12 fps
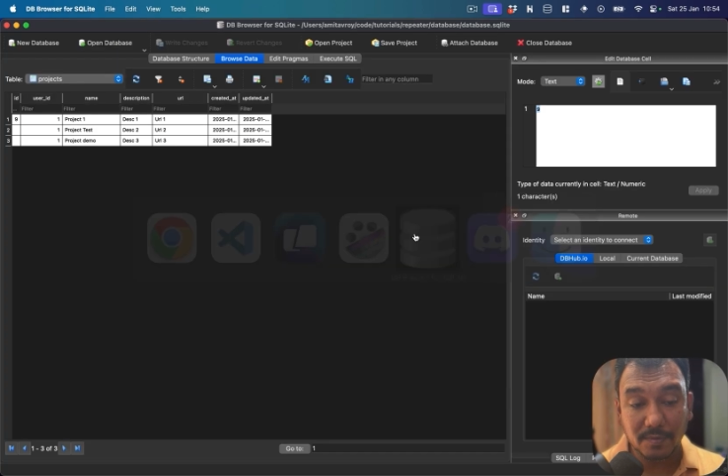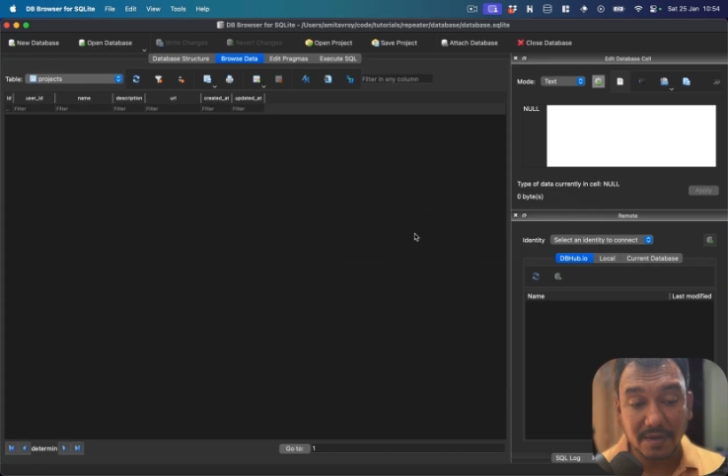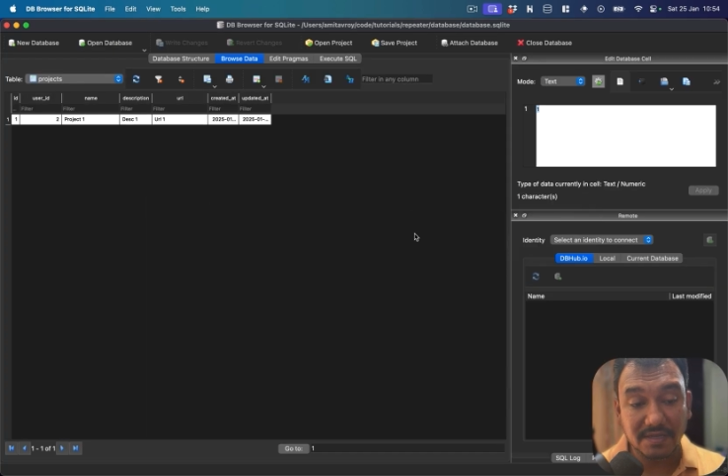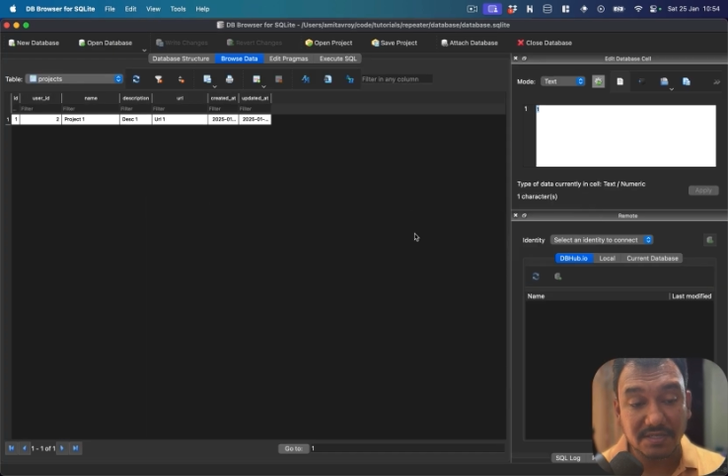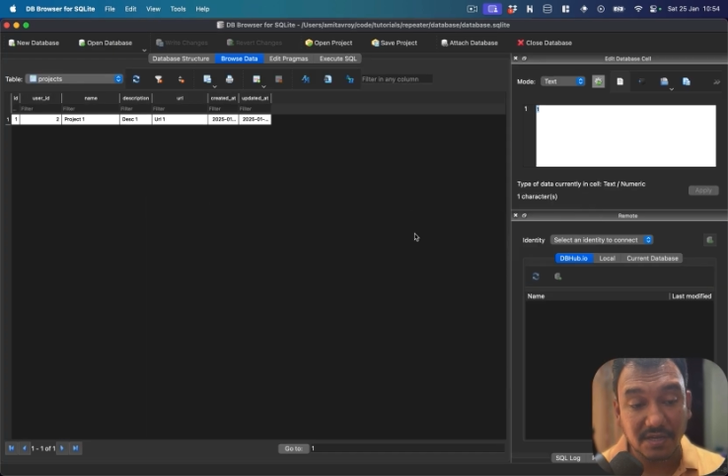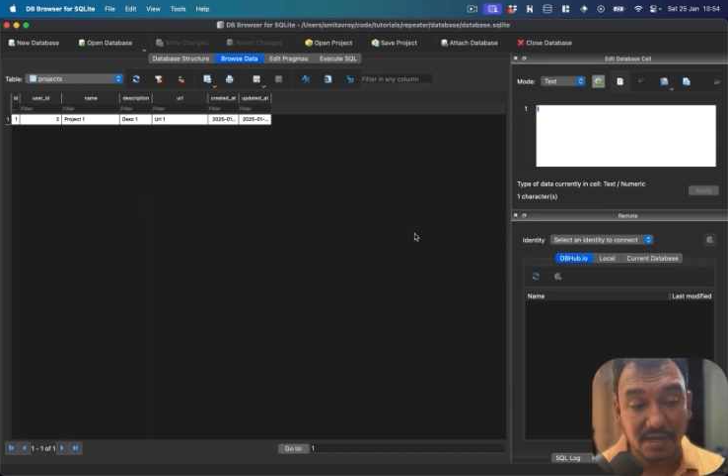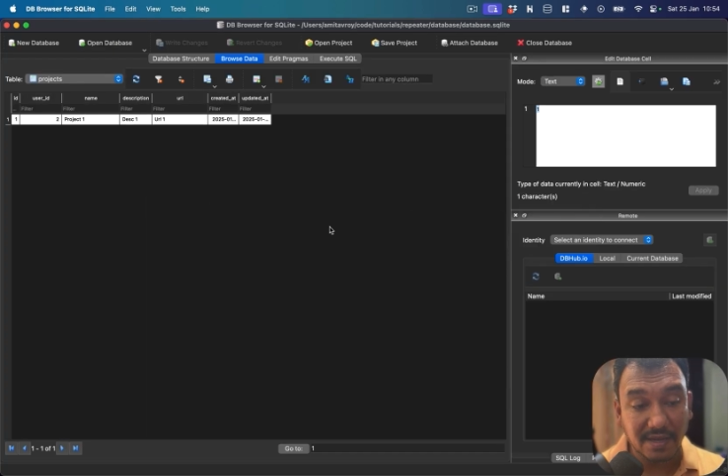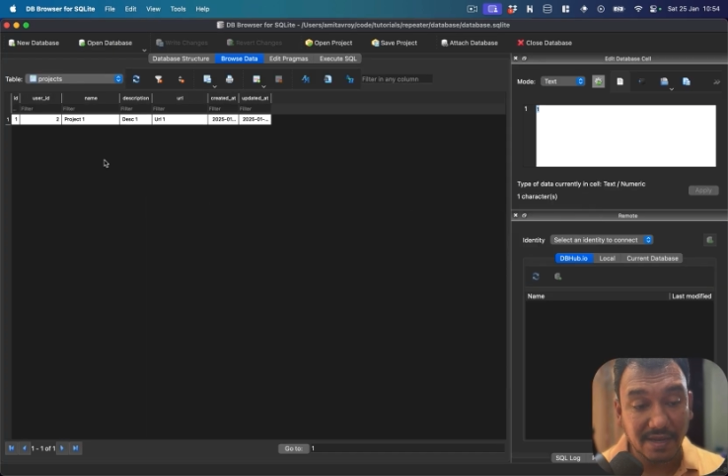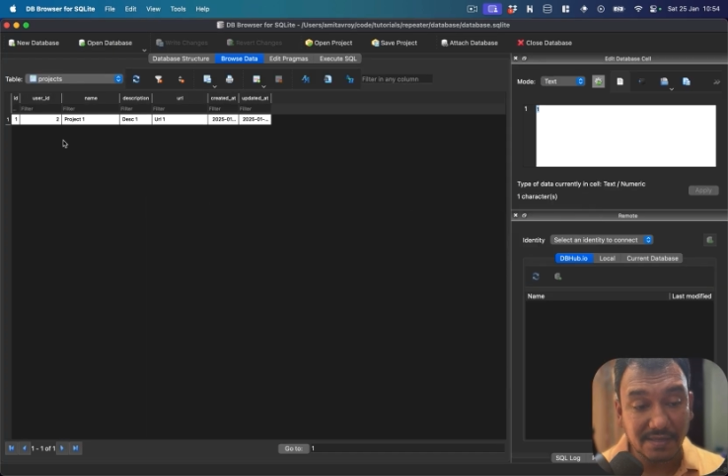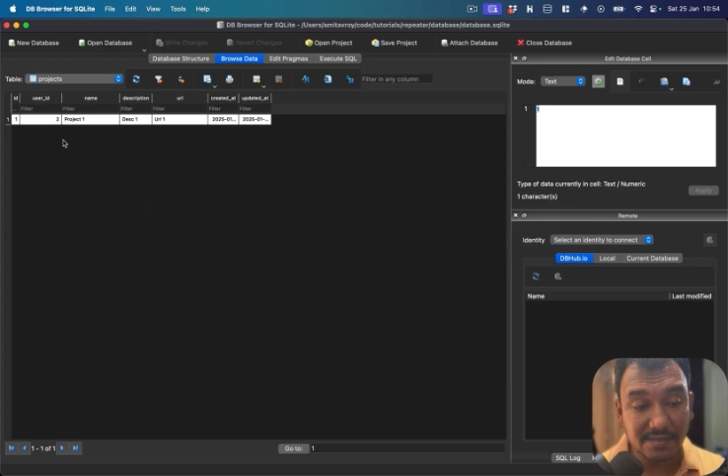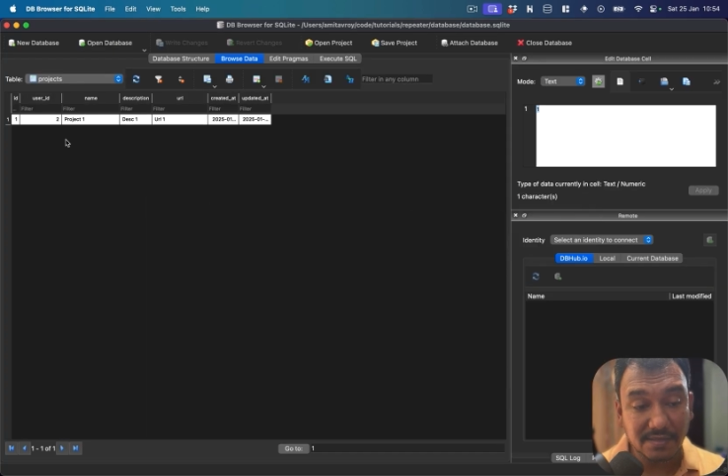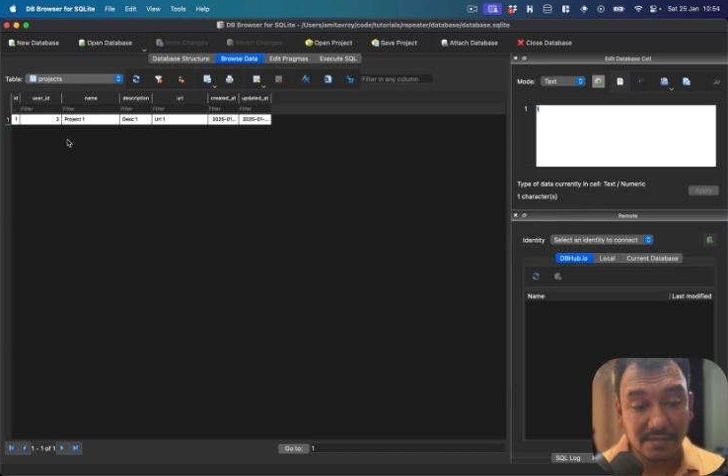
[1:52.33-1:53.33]
to my
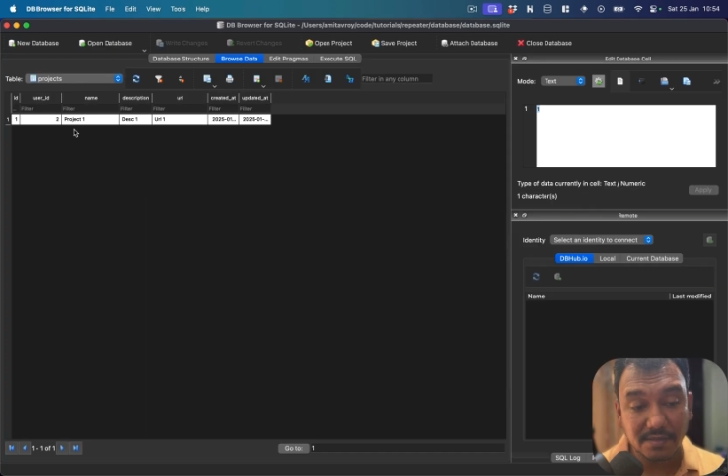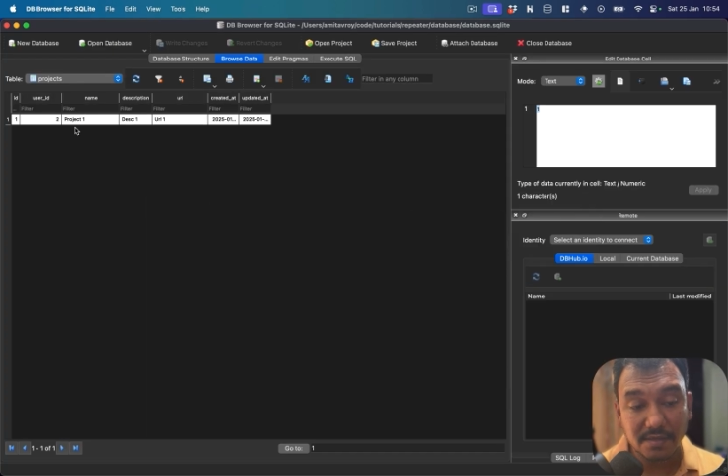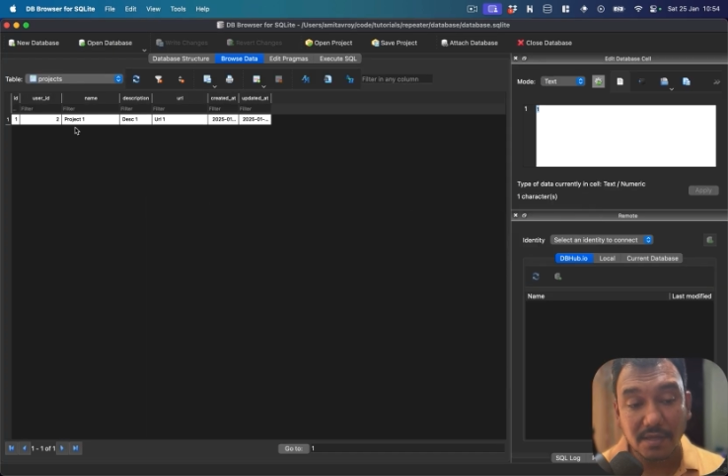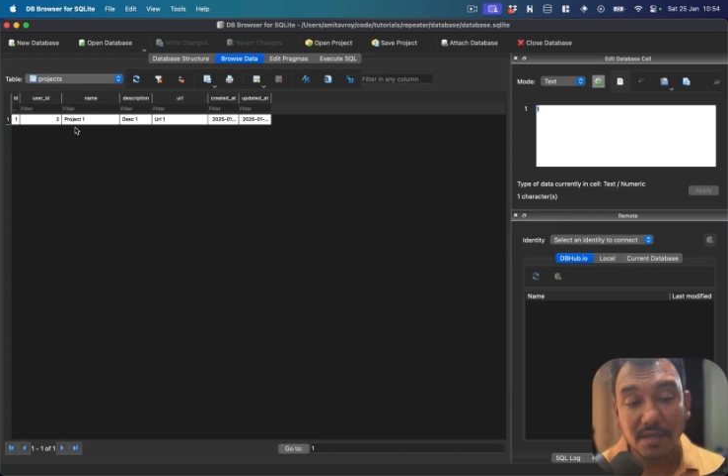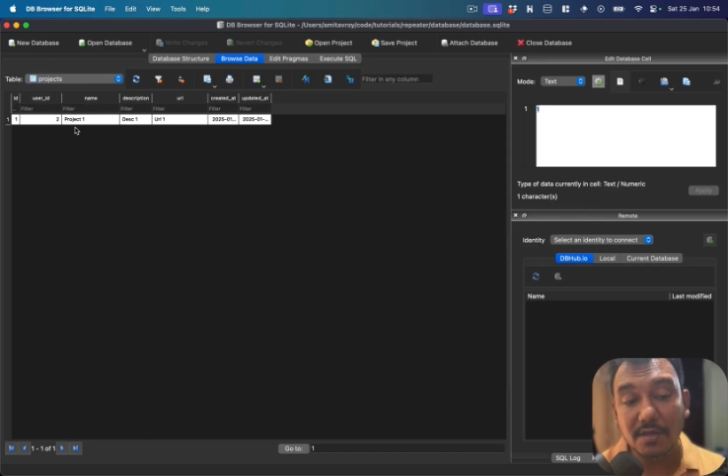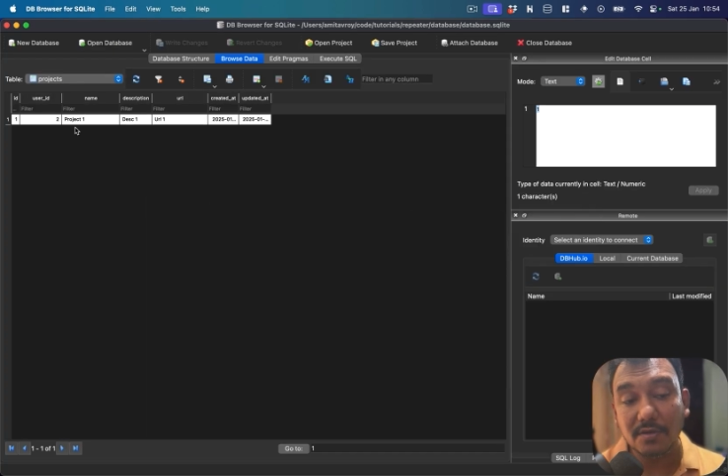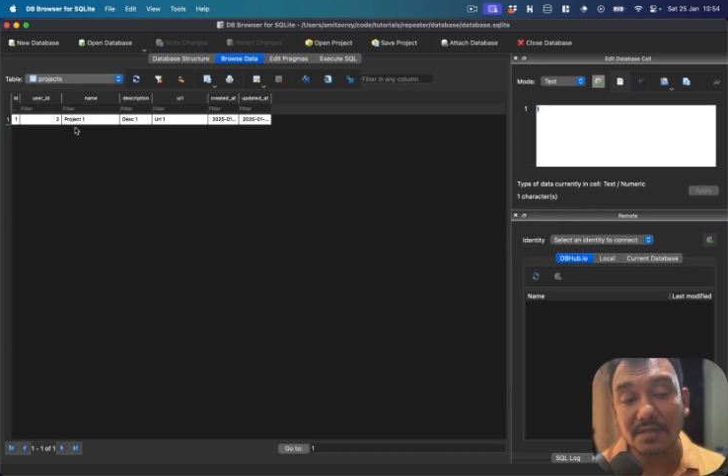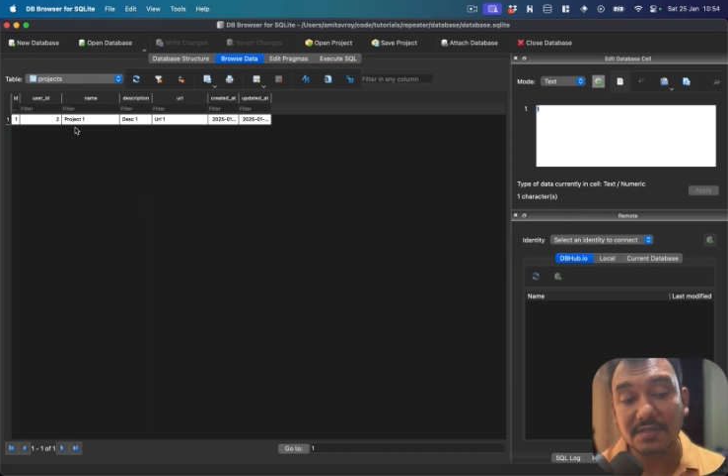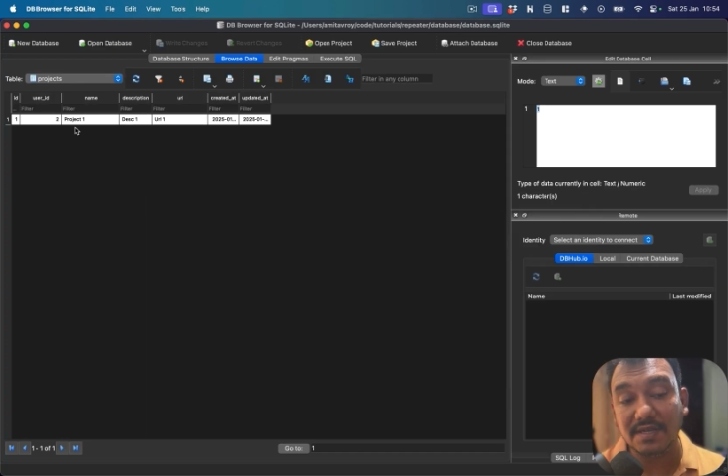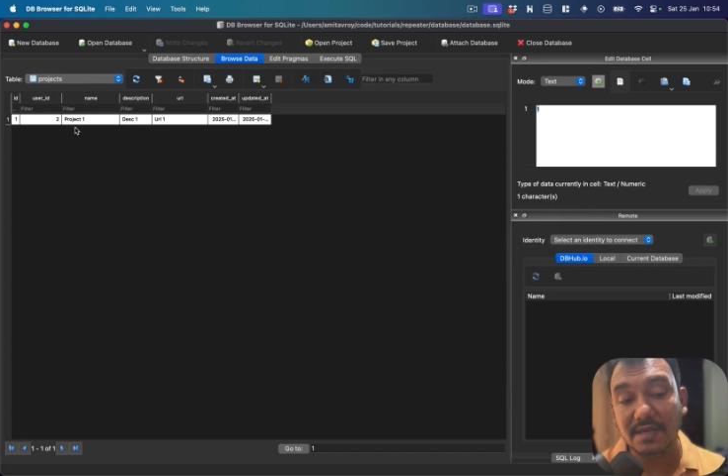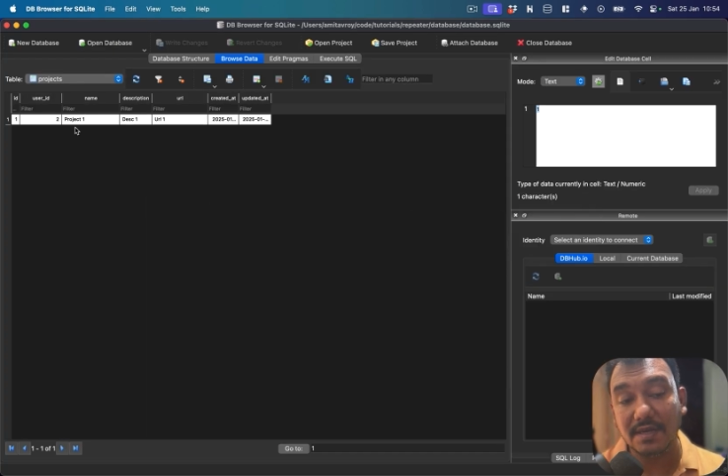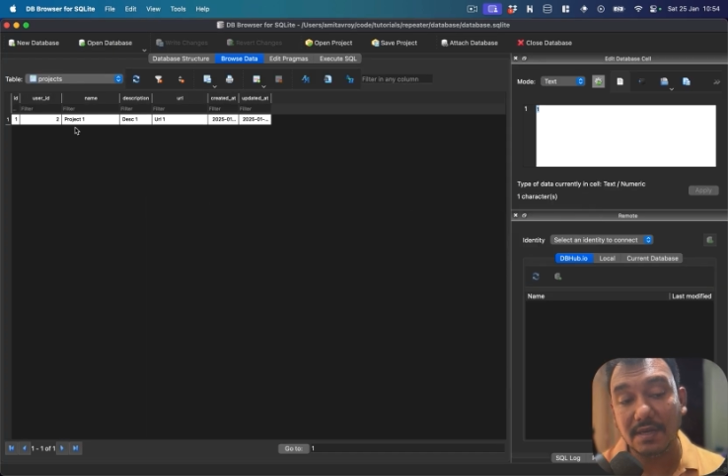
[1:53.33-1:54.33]
SQLite, you can
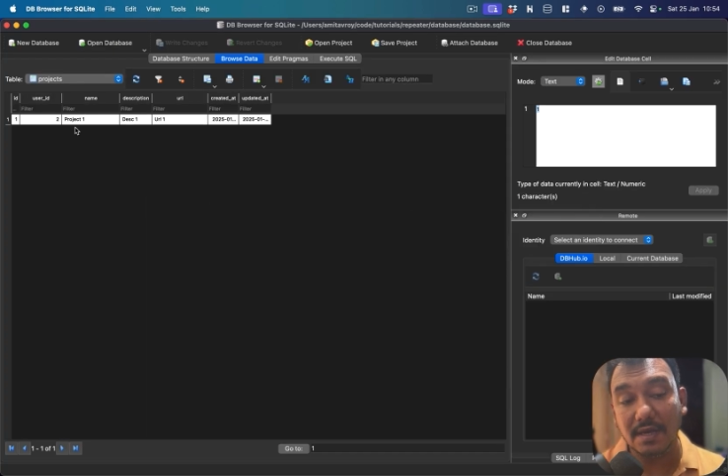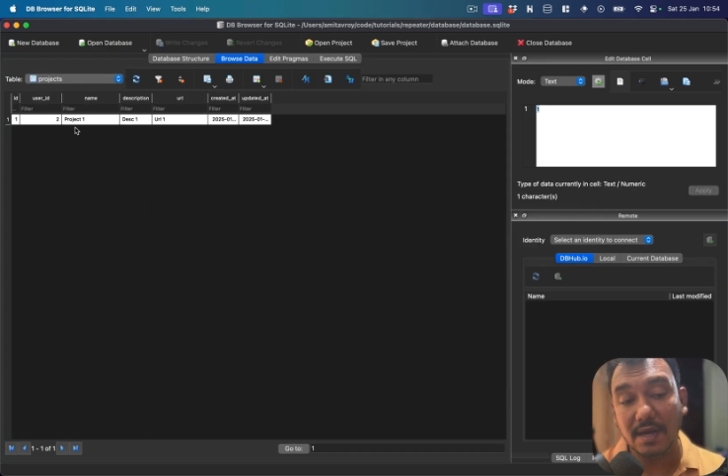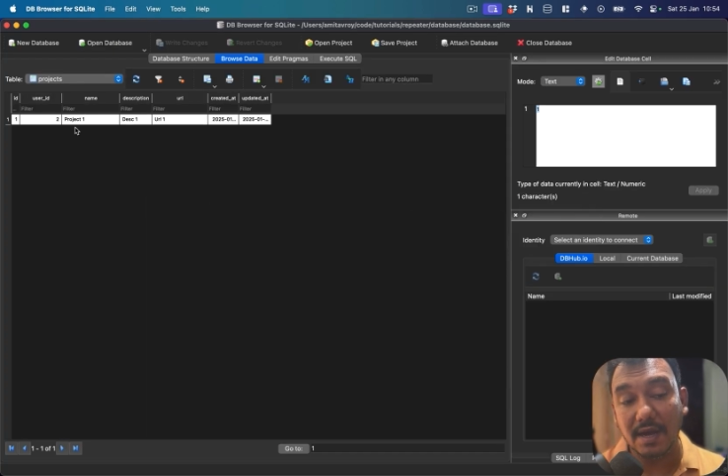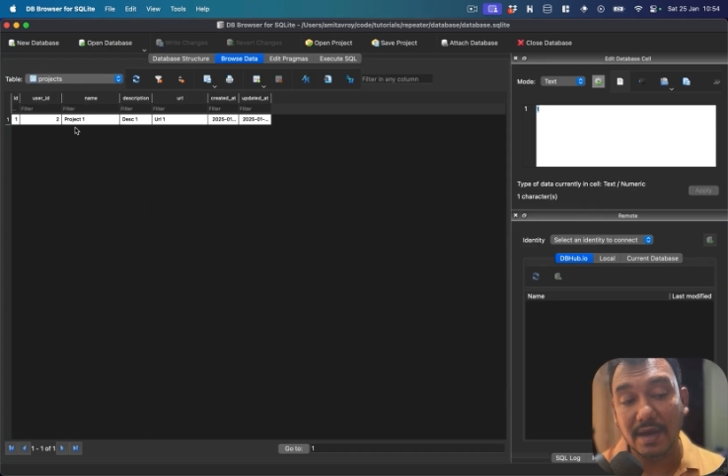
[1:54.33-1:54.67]
see